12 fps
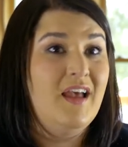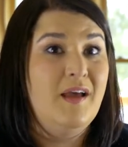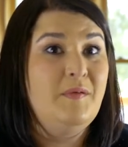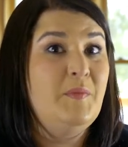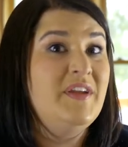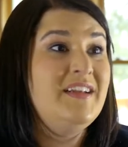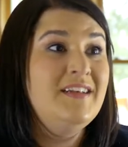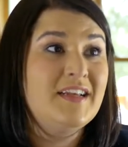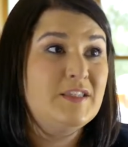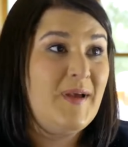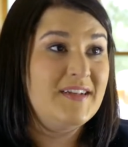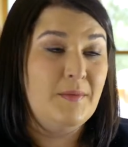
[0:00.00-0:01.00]
I mean, we didn't
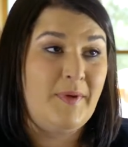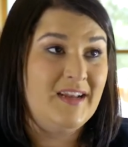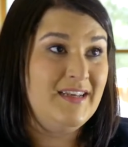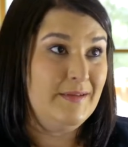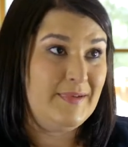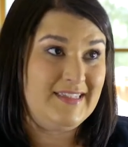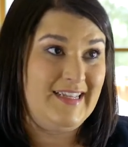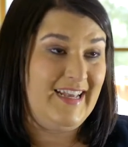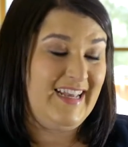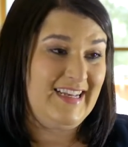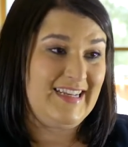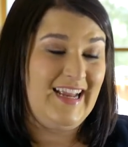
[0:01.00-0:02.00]
expect a pandemic to
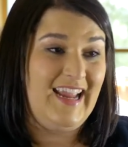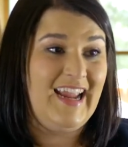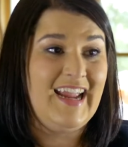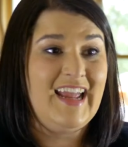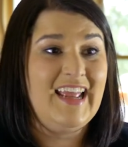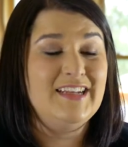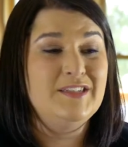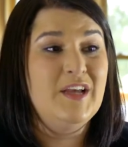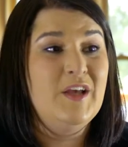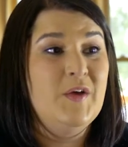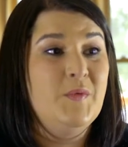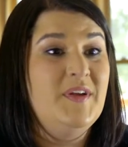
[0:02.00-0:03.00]
hit, and
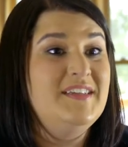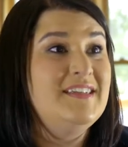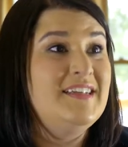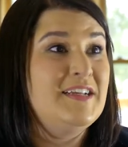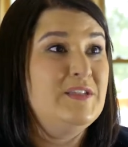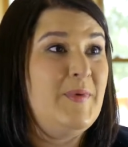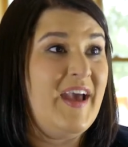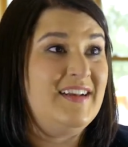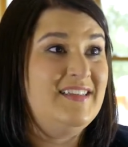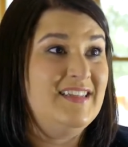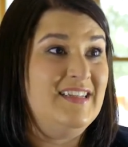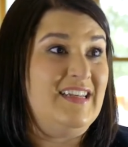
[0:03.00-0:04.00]
we didn't expect
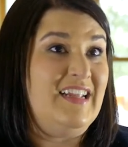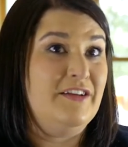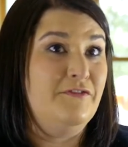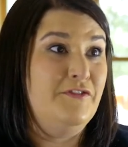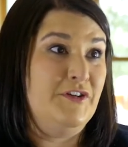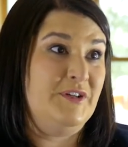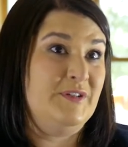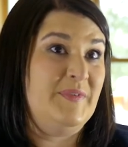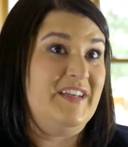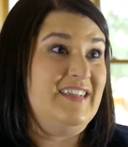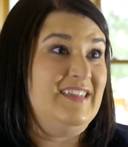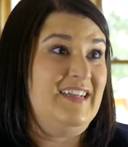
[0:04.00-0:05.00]
to need food. We
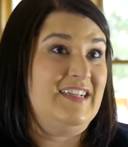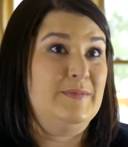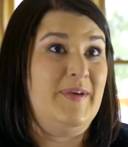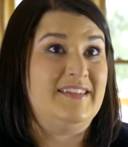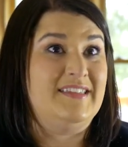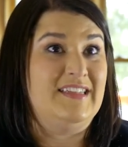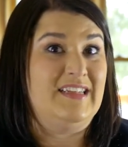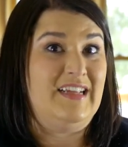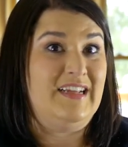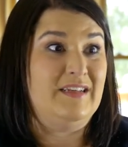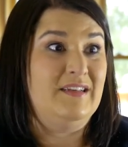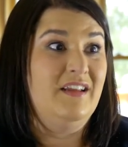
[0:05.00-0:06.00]
didn't expect to need